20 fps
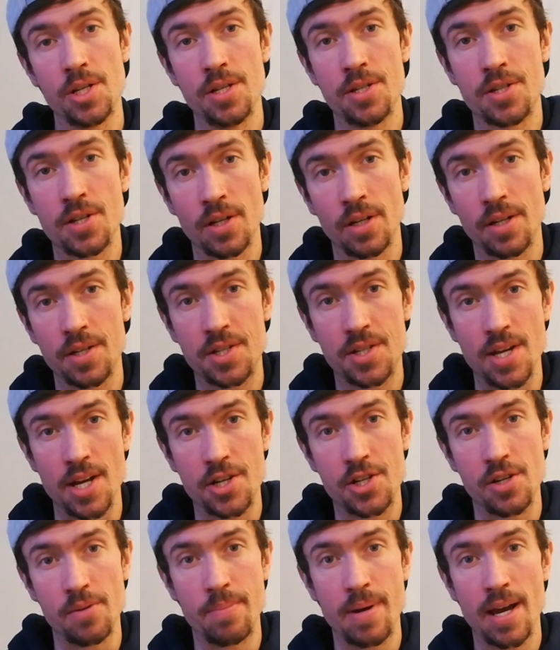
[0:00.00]
She's going to
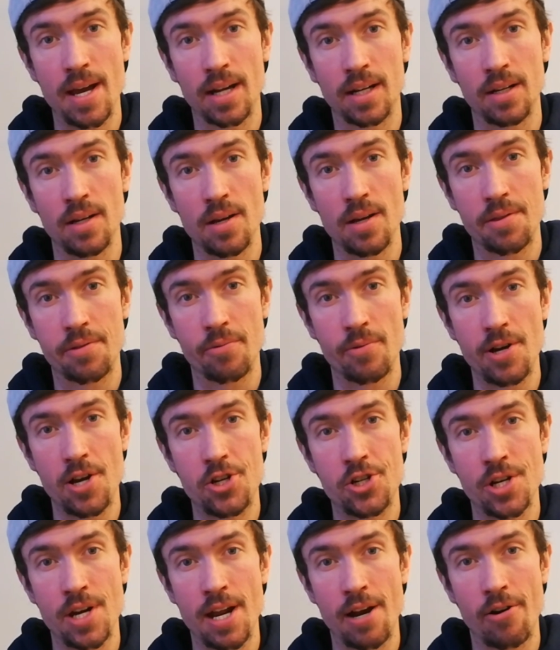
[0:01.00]
set you back
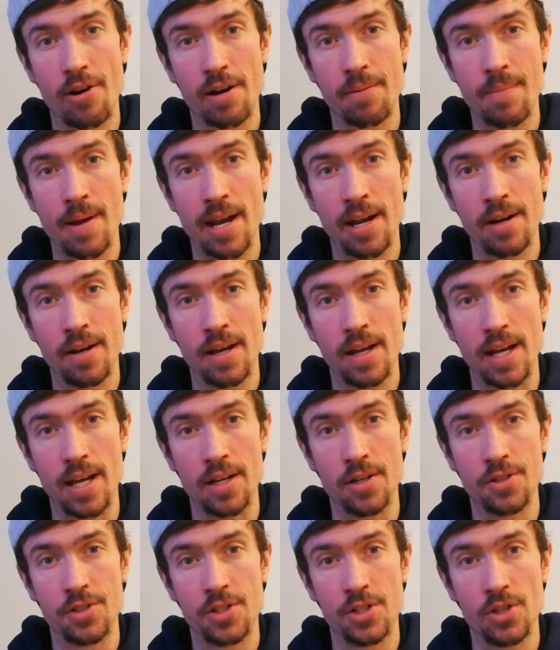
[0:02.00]
3 generic mana
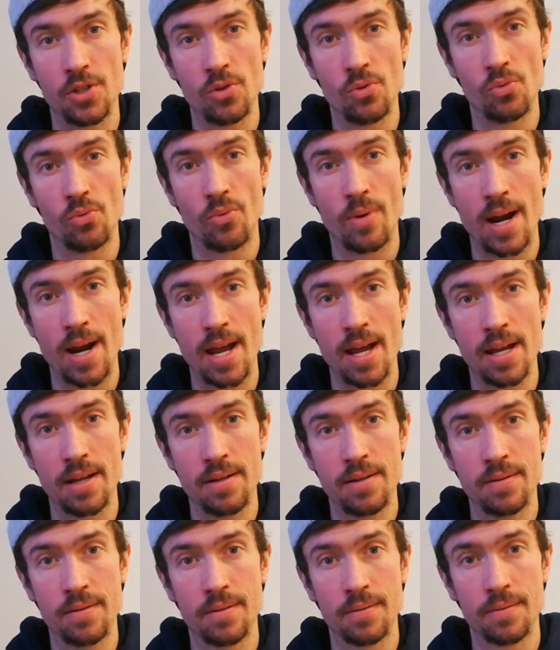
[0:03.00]
and 2
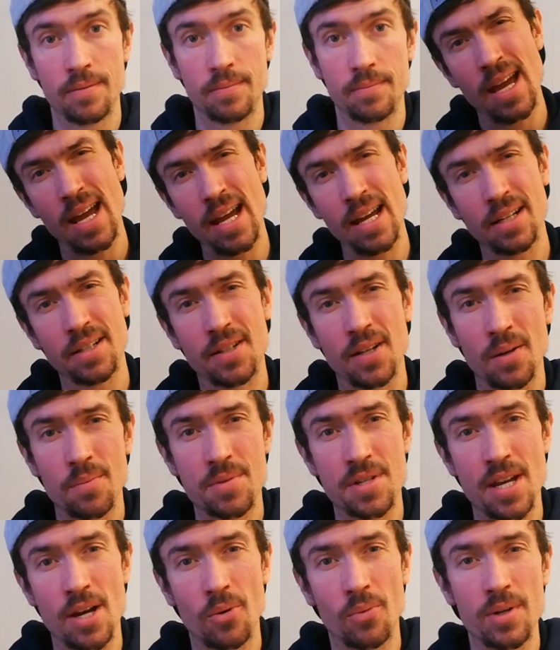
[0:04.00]
red, and
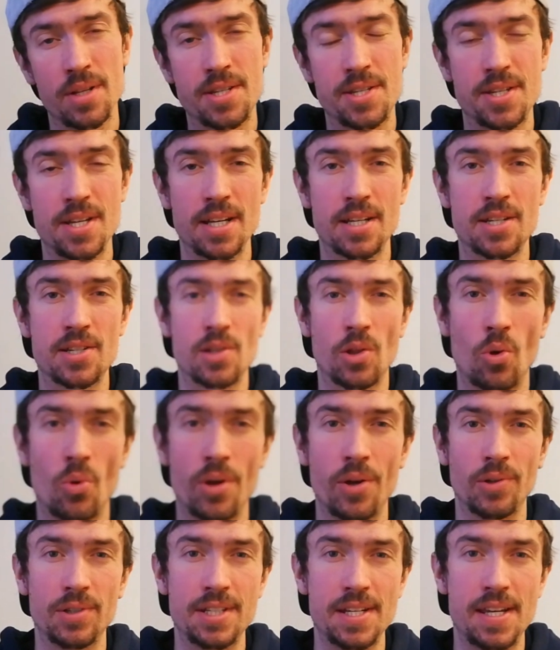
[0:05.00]
comes out with 6
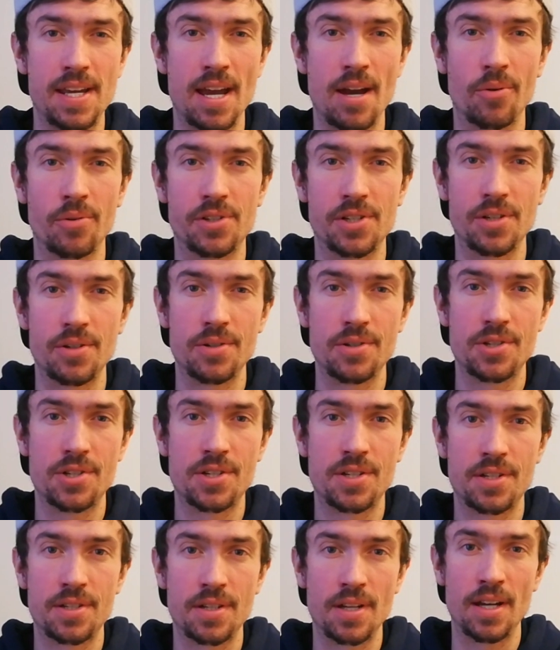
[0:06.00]
loyalty
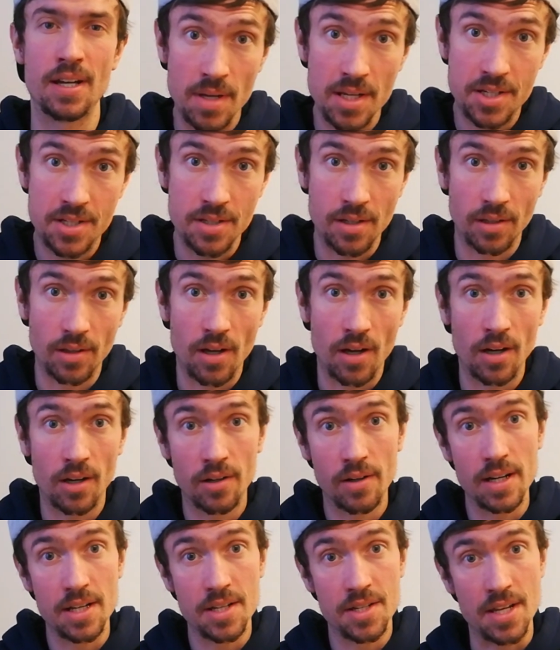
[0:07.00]
counters. Miss
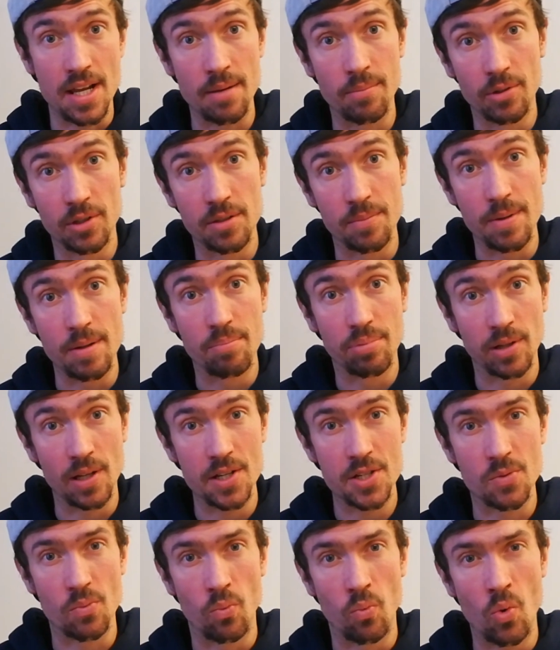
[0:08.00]
Nalaar is able to be
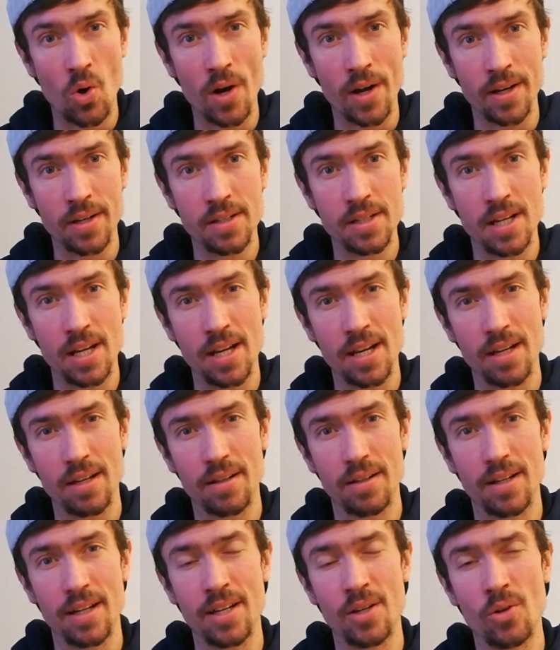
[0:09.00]

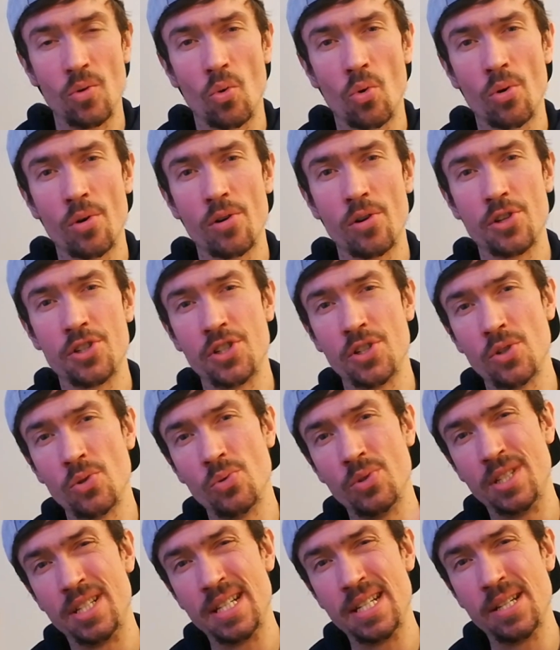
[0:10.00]
+1 in order
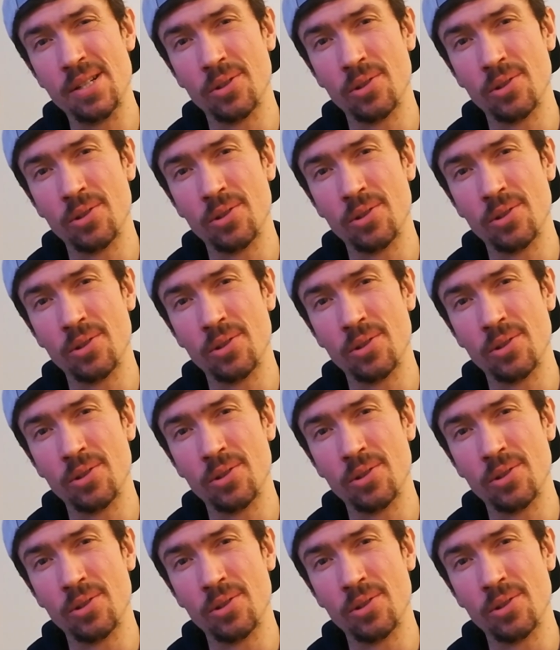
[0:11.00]
to